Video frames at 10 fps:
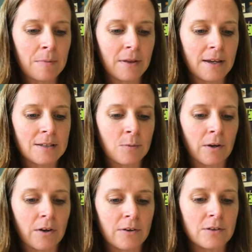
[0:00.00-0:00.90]
place where
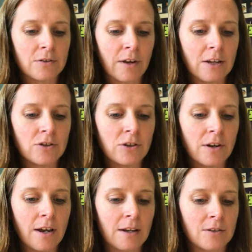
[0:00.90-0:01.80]
you're a
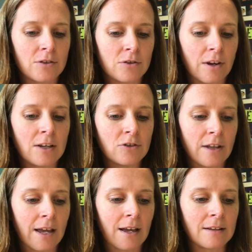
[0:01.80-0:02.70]
stranger in a strange
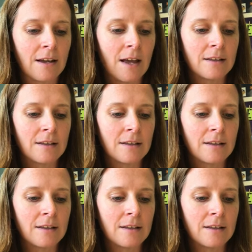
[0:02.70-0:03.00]
land,